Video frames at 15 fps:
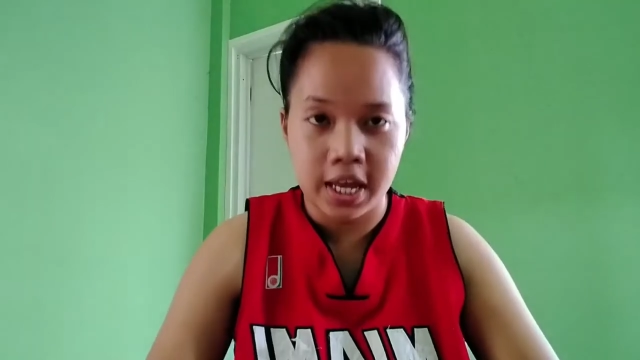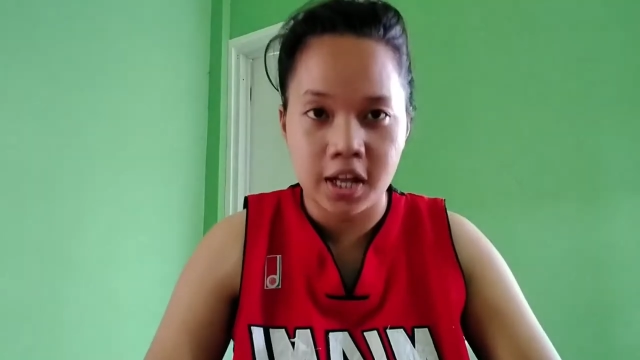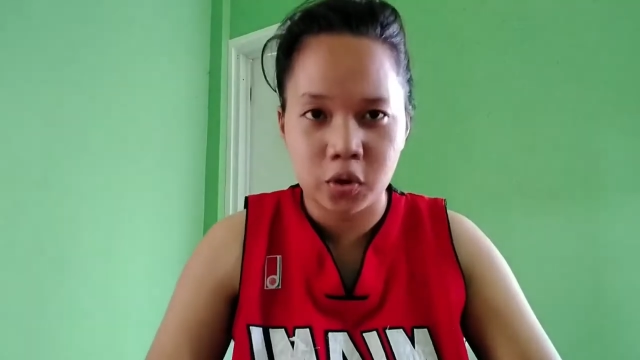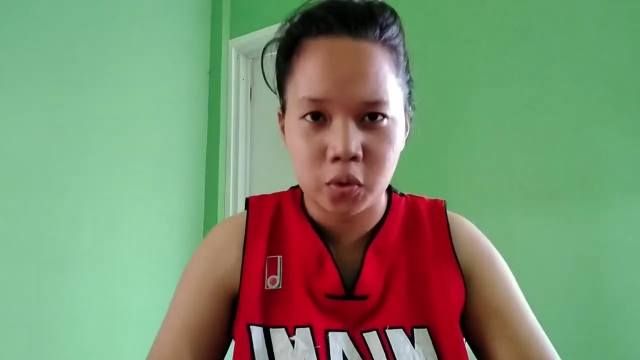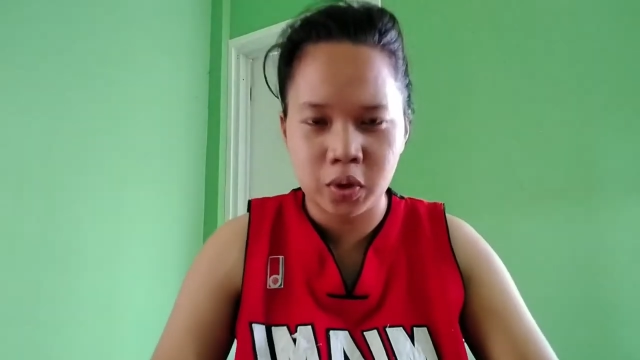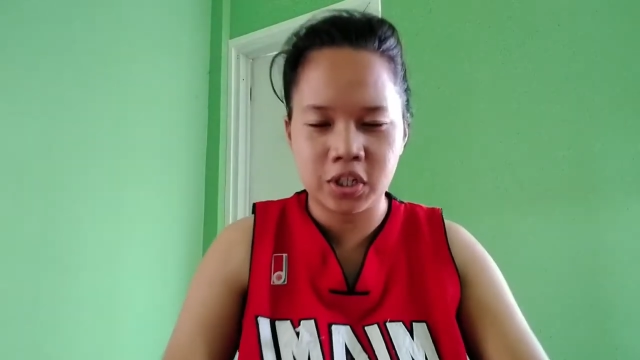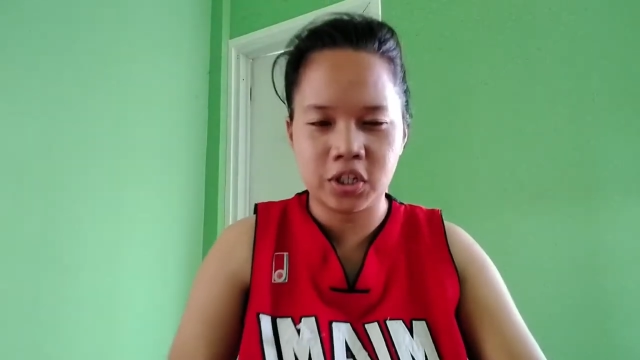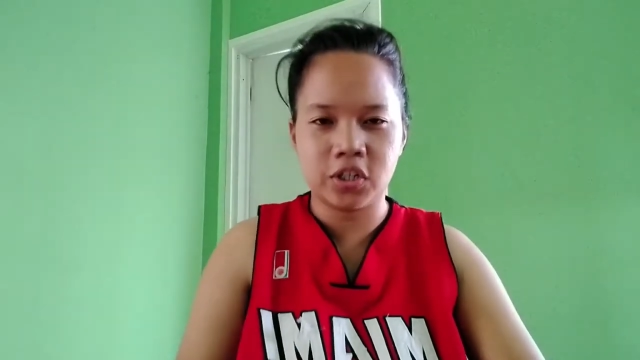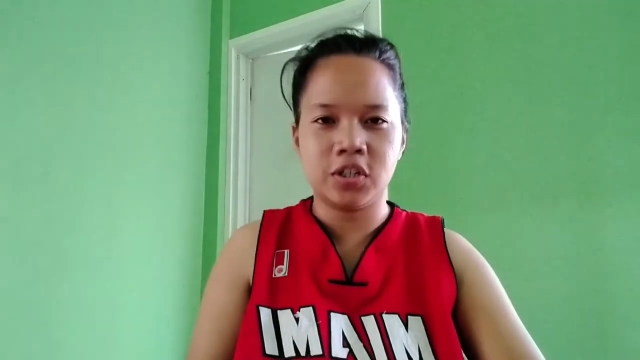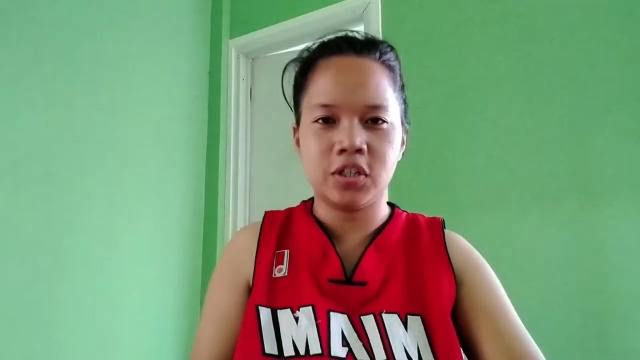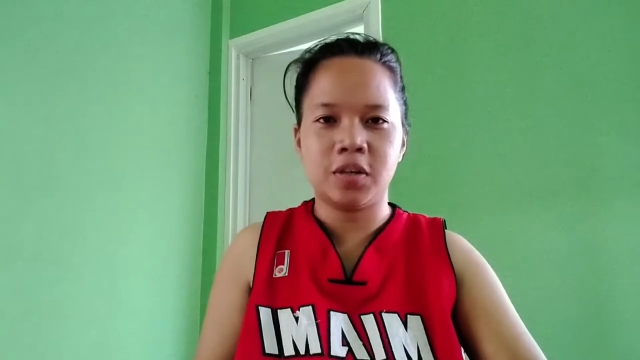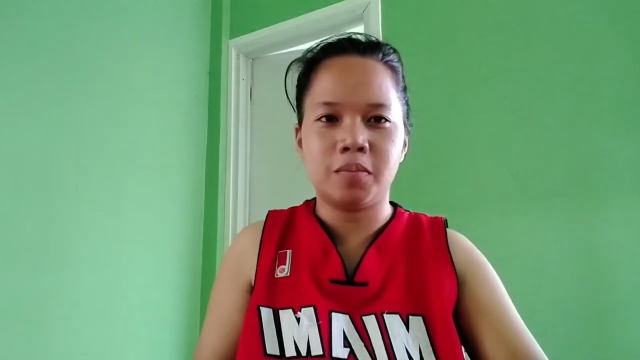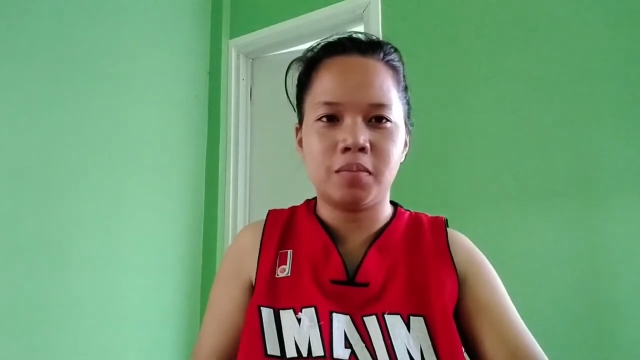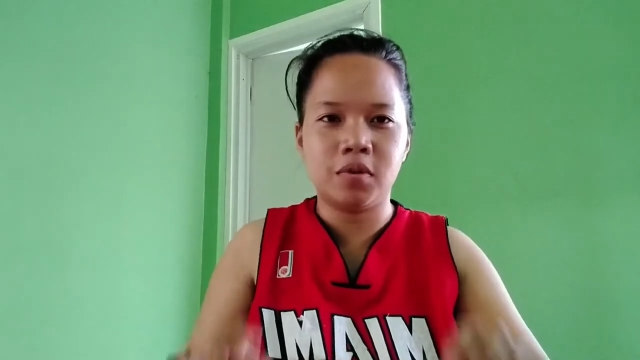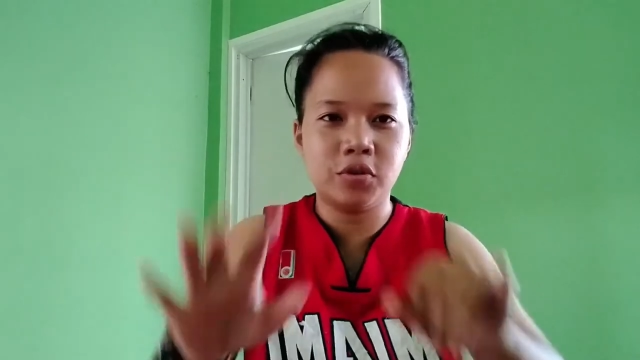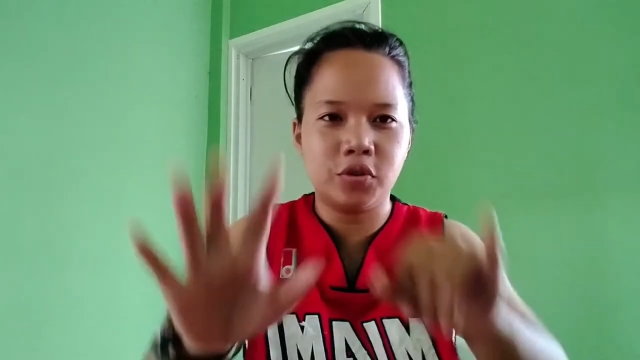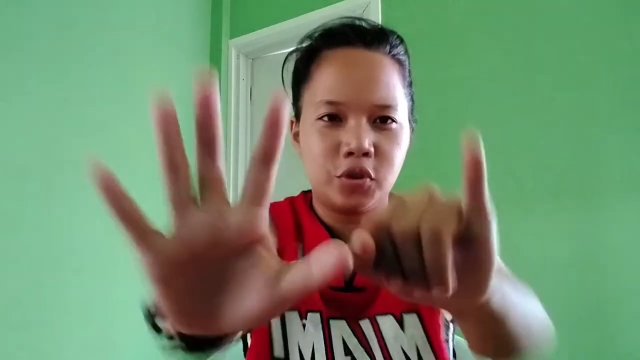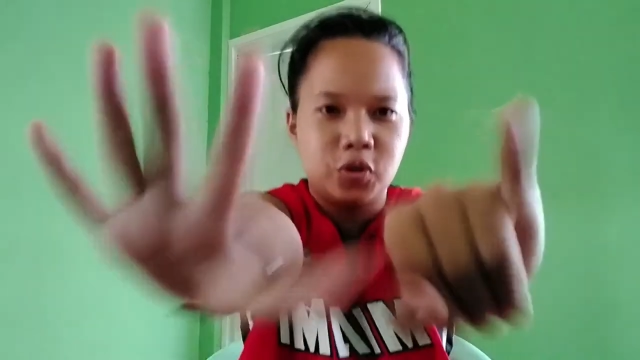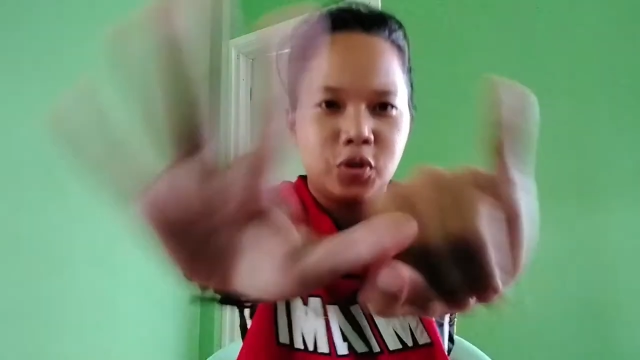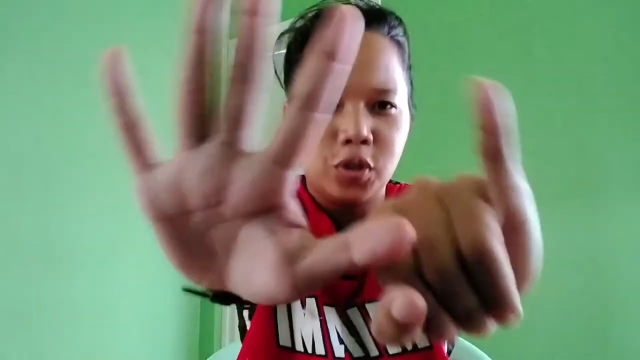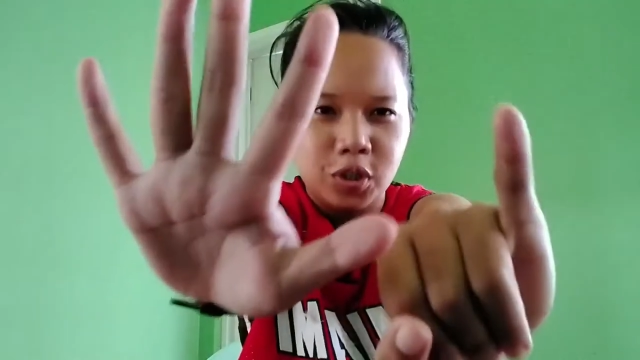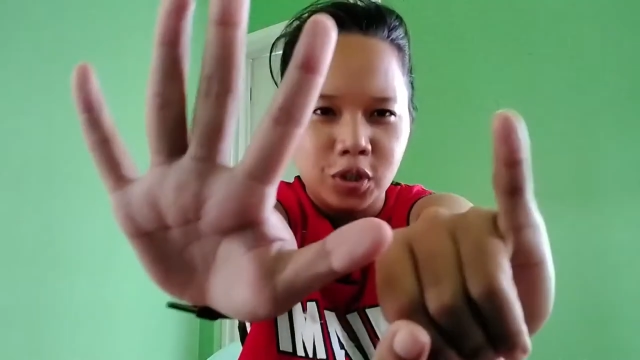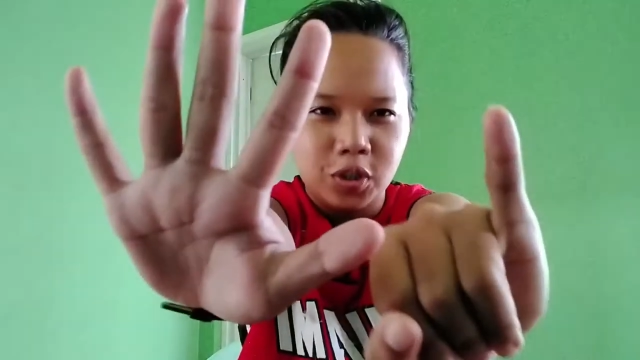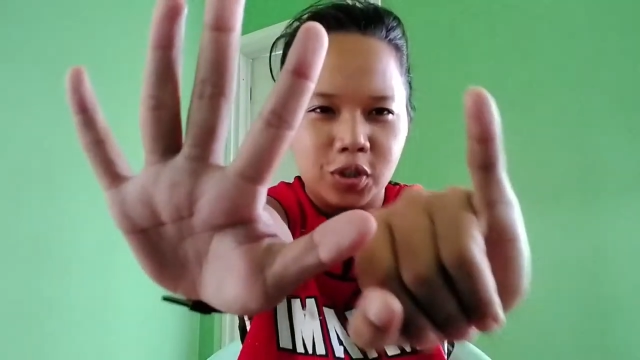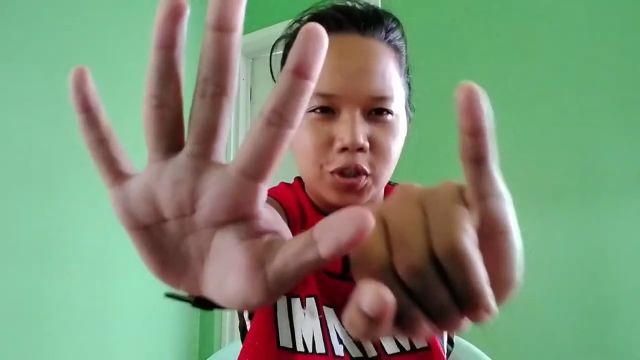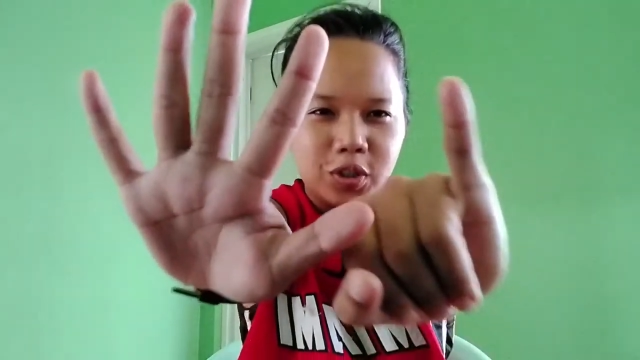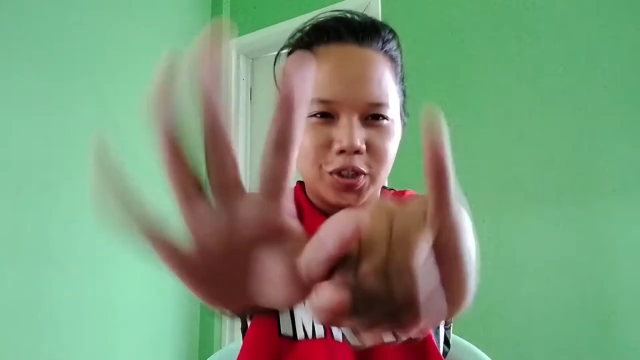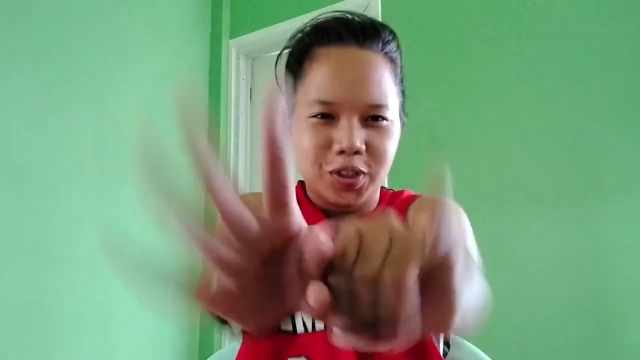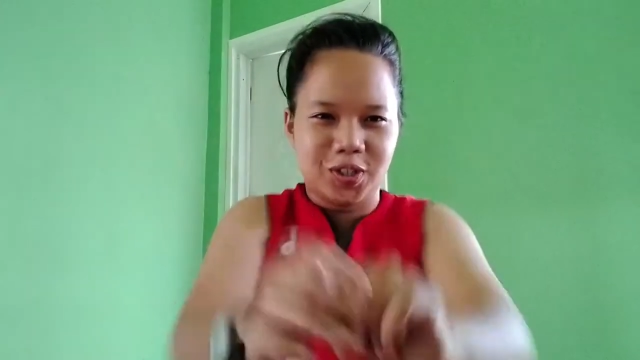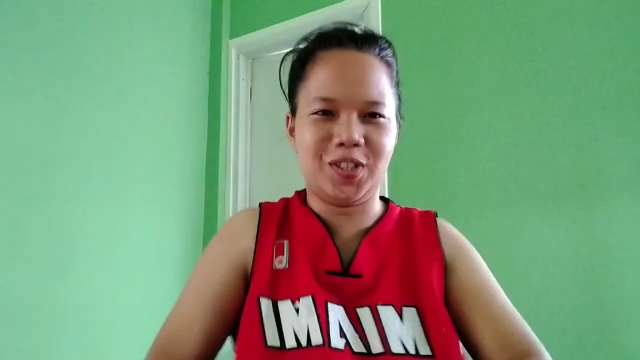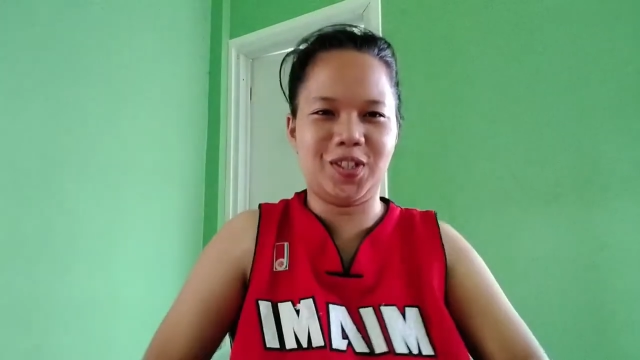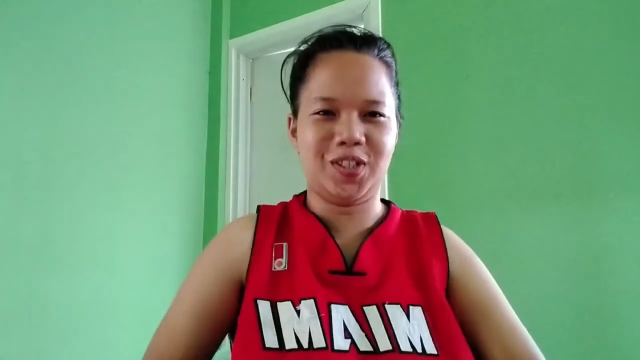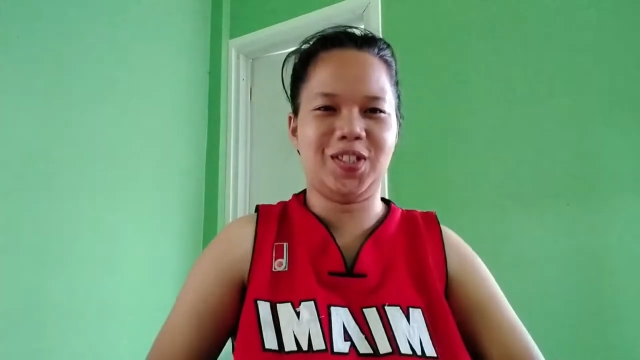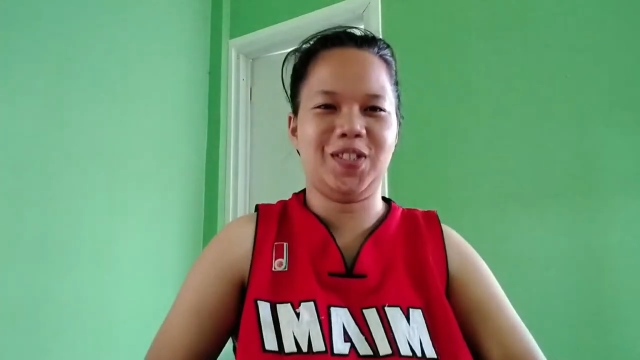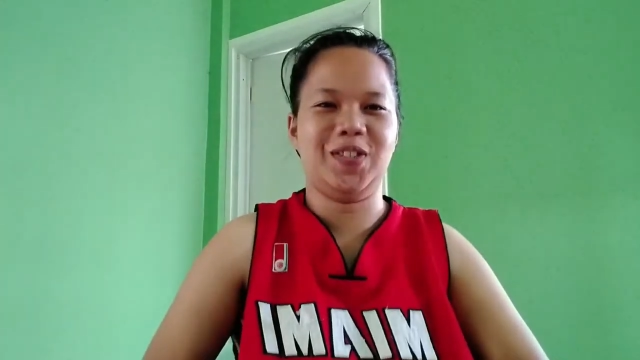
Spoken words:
And question number six.